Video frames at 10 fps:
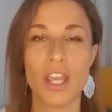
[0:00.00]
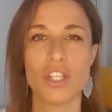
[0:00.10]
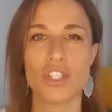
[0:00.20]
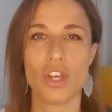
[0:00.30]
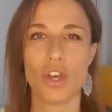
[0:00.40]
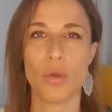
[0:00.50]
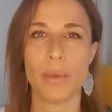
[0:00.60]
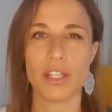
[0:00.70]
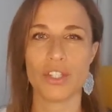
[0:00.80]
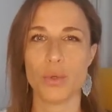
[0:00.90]
So
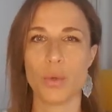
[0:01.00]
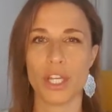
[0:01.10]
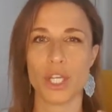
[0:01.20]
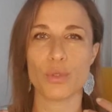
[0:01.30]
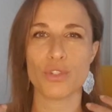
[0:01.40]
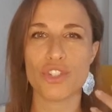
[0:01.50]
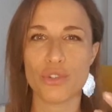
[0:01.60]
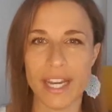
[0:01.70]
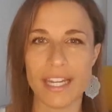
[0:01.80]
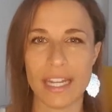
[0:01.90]
because you want to go
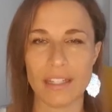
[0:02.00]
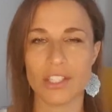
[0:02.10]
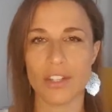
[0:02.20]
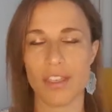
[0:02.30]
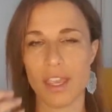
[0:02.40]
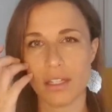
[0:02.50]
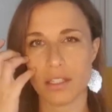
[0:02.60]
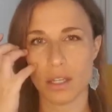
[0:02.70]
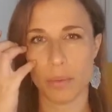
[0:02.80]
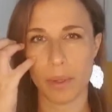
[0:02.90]
straight into things,
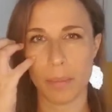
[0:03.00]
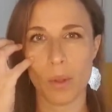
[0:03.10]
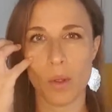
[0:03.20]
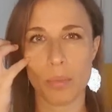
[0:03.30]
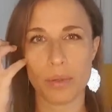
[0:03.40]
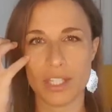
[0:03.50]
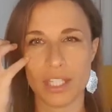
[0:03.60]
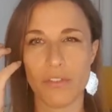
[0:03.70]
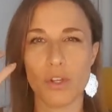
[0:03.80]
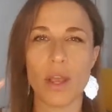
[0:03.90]
so people
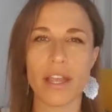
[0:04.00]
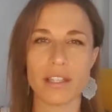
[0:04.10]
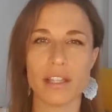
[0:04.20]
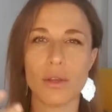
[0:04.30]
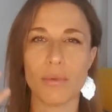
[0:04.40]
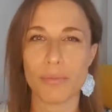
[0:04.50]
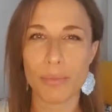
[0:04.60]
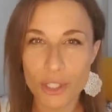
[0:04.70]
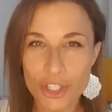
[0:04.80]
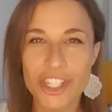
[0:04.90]
perceive you as a little bit
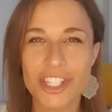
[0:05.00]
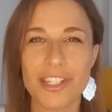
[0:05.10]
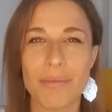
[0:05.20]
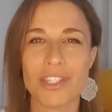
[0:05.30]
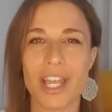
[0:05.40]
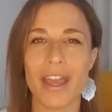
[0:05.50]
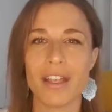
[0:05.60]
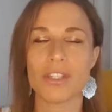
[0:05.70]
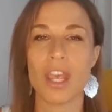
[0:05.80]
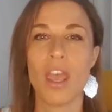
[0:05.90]
pushy sometimes.